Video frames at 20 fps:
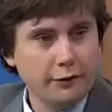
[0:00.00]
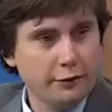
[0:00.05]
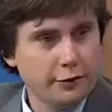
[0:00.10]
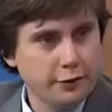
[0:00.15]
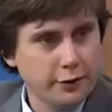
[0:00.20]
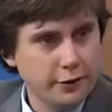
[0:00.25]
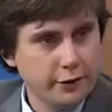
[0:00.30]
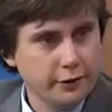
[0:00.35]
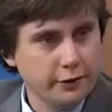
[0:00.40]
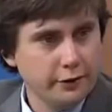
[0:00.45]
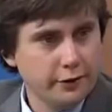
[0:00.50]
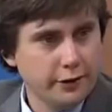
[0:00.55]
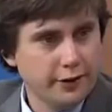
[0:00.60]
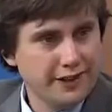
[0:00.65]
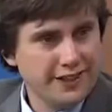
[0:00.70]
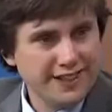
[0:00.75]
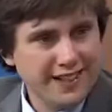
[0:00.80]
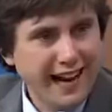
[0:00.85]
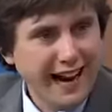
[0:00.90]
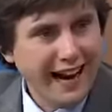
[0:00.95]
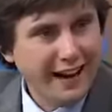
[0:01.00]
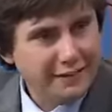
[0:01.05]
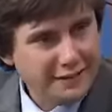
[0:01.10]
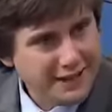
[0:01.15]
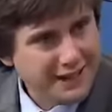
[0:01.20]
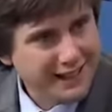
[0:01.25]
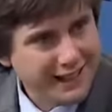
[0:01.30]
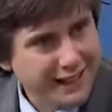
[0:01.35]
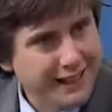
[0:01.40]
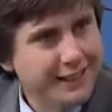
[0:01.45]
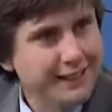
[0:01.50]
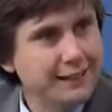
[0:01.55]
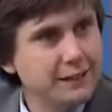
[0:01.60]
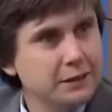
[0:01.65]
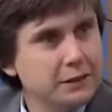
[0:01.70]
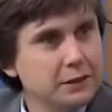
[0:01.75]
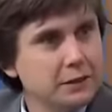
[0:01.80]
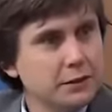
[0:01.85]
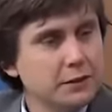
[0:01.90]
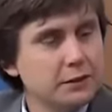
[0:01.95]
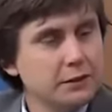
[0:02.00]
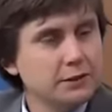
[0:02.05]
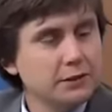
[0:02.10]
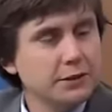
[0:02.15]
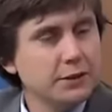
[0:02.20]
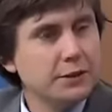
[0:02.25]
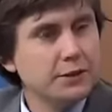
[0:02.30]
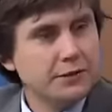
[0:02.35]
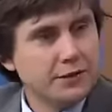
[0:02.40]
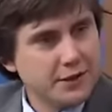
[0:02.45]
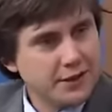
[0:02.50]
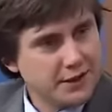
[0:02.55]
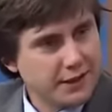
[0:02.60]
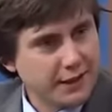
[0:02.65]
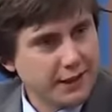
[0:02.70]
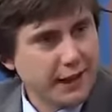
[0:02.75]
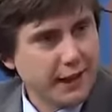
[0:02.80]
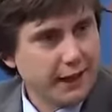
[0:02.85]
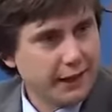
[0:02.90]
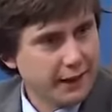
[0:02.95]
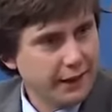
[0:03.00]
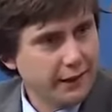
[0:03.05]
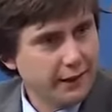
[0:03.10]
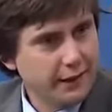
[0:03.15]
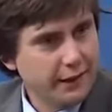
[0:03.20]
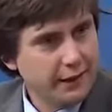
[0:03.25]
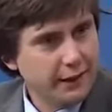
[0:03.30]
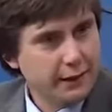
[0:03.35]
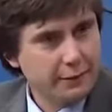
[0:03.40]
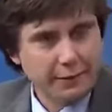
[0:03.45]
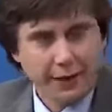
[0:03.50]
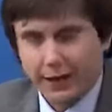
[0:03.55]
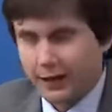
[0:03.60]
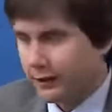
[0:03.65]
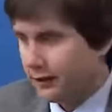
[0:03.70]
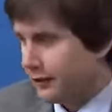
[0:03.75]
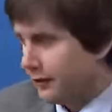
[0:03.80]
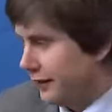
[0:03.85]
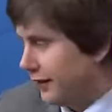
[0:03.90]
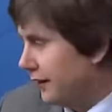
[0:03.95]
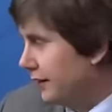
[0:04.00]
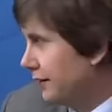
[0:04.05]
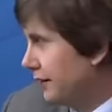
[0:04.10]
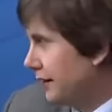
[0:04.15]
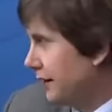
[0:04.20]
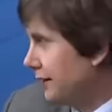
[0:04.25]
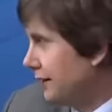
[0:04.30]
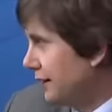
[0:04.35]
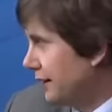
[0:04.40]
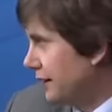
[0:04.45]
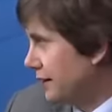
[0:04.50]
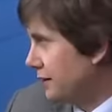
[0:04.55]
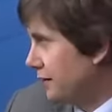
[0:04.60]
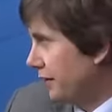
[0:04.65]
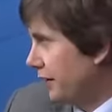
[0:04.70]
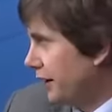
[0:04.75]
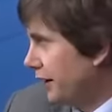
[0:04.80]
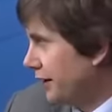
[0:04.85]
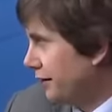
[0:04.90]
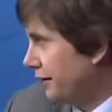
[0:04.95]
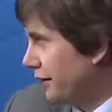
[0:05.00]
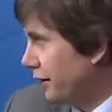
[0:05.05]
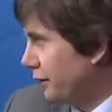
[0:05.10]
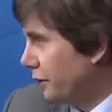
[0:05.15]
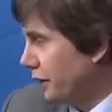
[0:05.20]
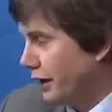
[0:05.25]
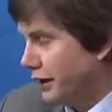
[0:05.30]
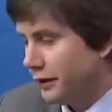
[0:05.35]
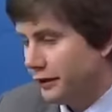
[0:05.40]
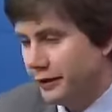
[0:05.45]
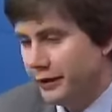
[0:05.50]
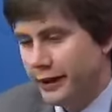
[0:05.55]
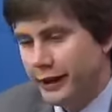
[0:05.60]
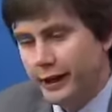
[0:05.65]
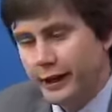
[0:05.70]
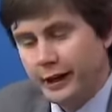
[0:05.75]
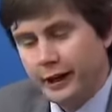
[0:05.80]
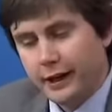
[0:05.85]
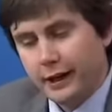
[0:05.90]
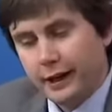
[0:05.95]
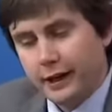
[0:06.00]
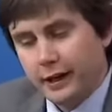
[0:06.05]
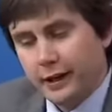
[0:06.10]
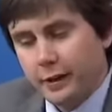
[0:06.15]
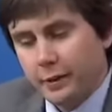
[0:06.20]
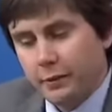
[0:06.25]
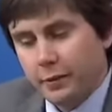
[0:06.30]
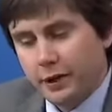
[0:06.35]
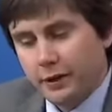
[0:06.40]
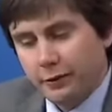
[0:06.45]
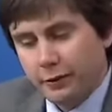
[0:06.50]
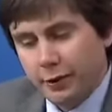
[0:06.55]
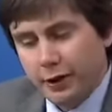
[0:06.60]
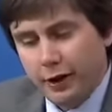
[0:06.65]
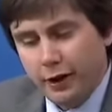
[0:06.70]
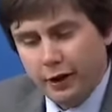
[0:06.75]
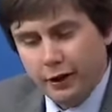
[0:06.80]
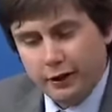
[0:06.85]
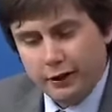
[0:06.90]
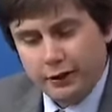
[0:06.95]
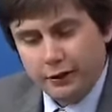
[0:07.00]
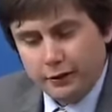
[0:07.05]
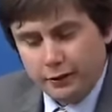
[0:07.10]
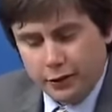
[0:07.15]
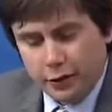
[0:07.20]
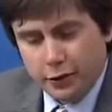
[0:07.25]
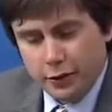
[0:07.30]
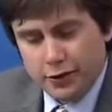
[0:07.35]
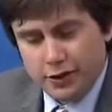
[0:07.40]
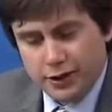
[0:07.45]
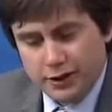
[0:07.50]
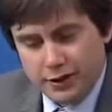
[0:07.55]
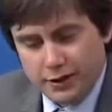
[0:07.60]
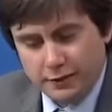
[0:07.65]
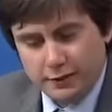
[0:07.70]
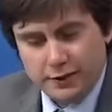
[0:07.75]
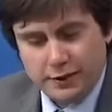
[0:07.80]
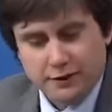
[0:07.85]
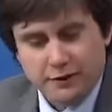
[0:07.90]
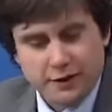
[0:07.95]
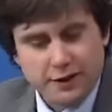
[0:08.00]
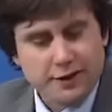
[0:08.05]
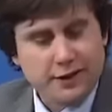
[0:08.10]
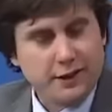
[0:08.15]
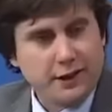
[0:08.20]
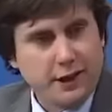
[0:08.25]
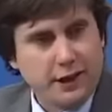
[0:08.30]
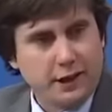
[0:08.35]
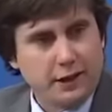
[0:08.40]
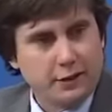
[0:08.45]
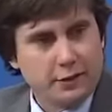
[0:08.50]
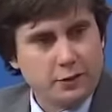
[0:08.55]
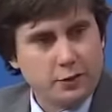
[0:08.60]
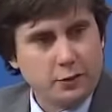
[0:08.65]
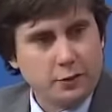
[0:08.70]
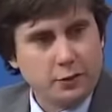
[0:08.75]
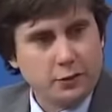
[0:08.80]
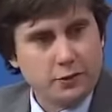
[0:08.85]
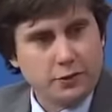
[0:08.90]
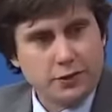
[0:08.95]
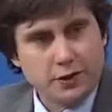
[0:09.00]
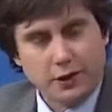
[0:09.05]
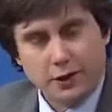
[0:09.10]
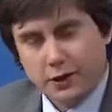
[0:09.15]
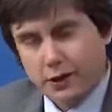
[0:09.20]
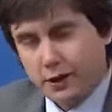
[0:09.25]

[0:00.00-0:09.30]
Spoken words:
of return. It doesn't have to get sophisticated in a manner that gets very, very wild. But if we are using some sophisticated tools,